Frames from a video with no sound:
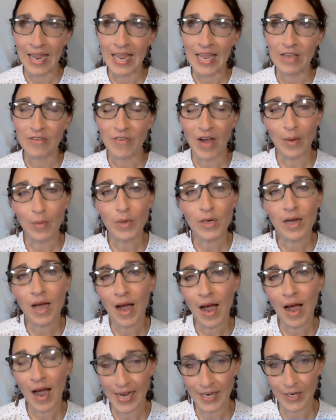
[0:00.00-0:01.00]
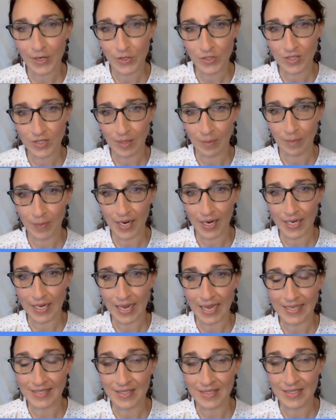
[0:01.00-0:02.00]
If I were to hire
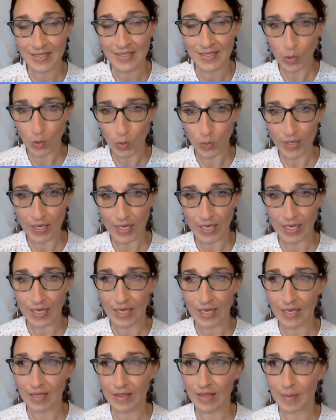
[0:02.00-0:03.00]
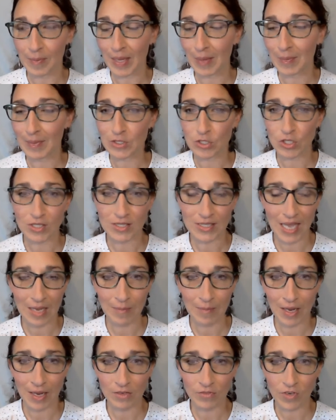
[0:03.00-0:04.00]
somebody as an employee that maybe just came
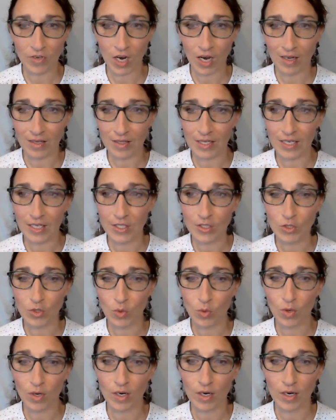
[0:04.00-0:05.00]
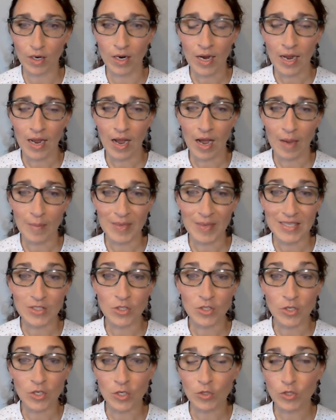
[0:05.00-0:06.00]
out of college or um, is
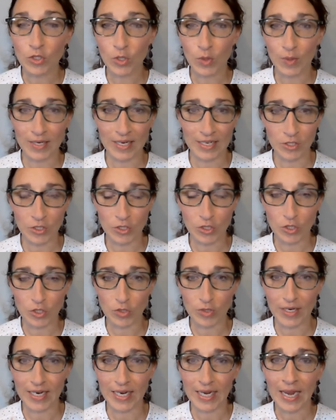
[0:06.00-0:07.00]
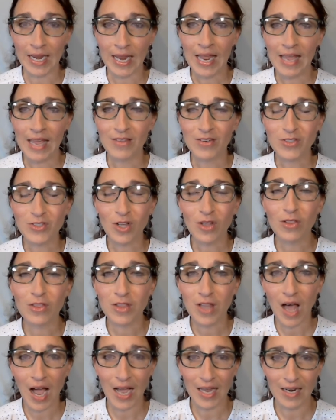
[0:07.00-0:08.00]
new to an industry, there's a
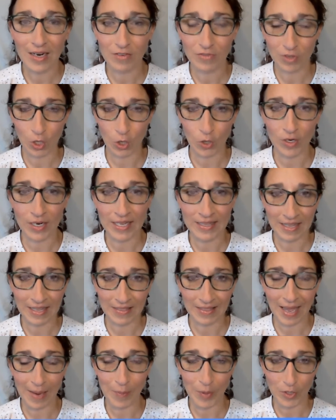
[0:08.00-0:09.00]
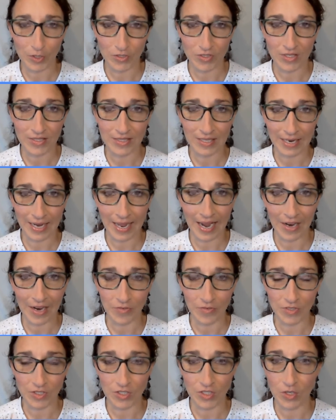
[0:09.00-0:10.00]
lot of learning that that person's going to
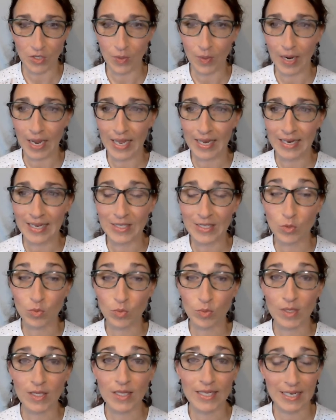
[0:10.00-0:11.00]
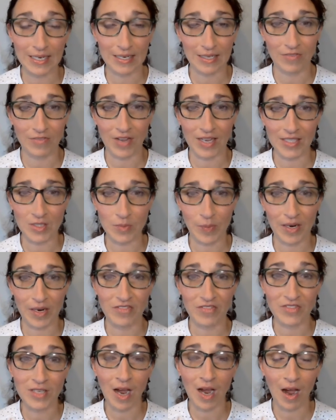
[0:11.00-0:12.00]
have to do. And it's really an investment
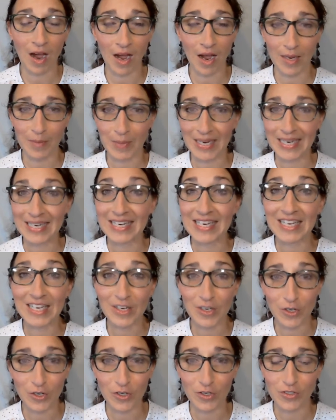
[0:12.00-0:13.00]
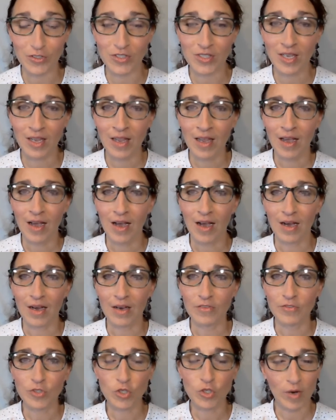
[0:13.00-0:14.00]
of time in years
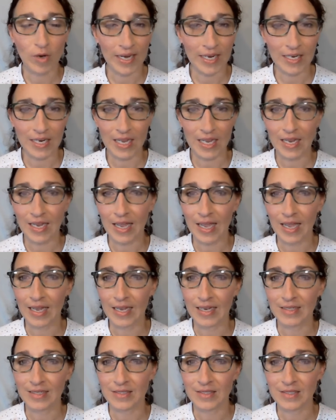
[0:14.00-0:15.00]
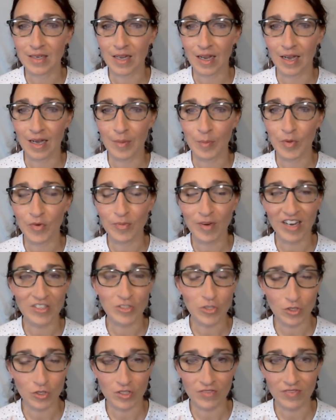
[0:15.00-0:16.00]
of training and um,
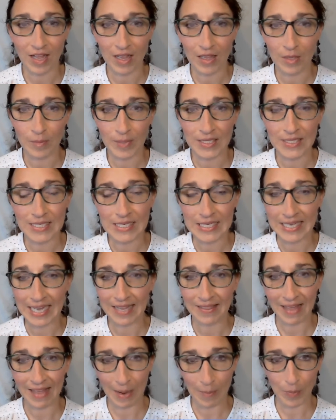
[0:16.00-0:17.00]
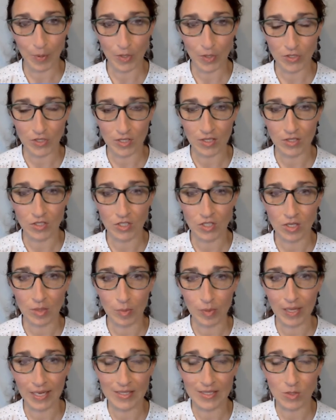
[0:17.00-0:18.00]
professional development to get that person to the
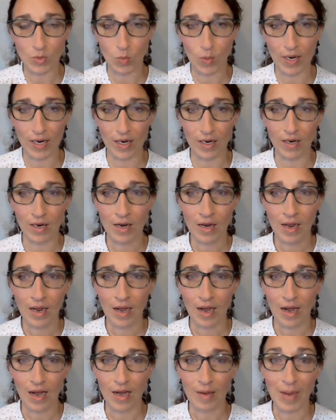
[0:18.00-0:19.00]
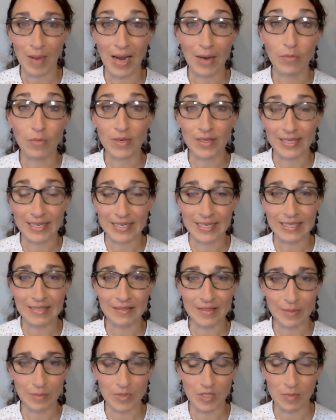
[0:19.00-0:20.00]
place where um, I really
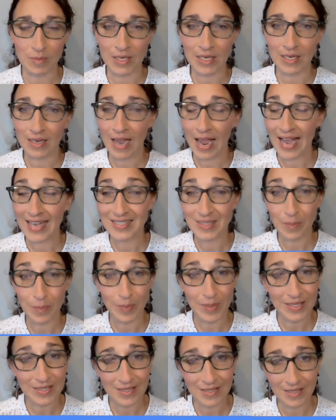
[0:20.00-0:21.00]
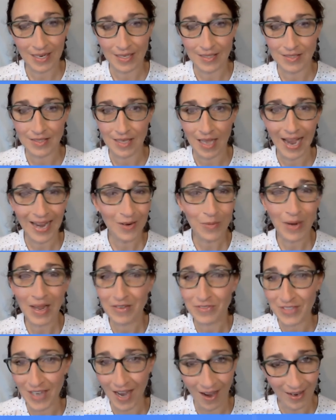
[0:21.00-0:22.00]
need them to meet. As a business, I don't
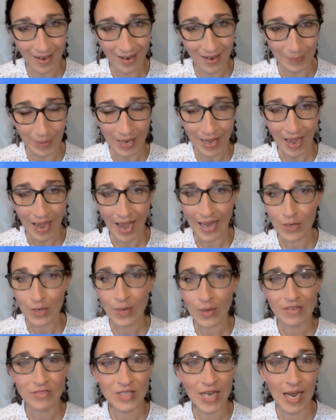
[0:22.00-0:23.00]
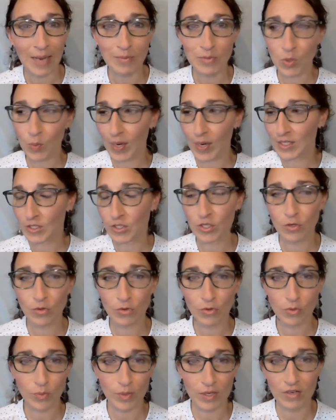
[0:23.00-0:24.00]
have time. I don't have time to wait
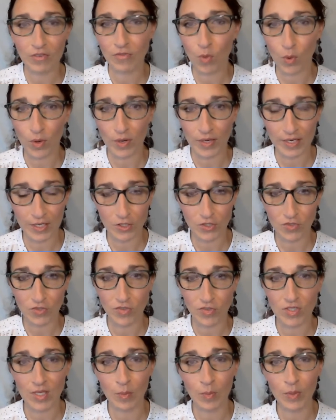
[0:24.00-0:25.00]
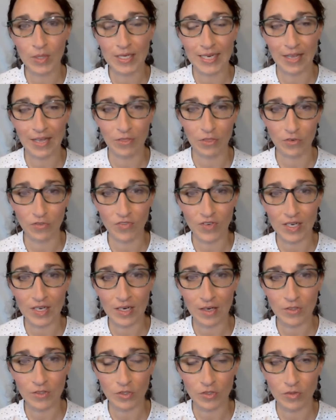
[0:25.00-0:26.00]
two, three, four years for someone to get their feet
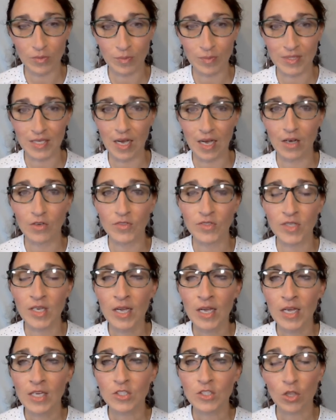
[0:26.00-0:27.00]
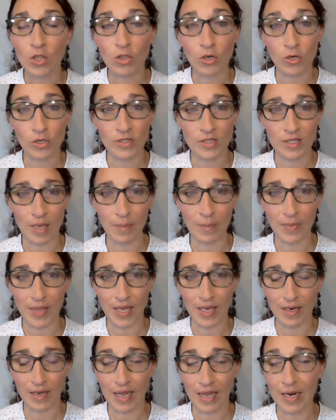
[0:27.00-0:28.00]
under themselves to learn
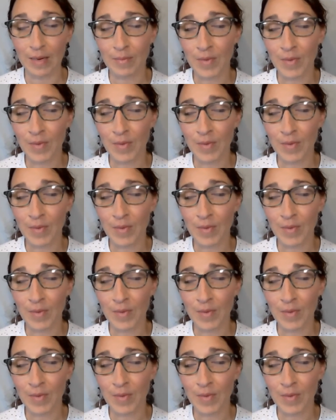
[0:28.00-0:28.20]
something. And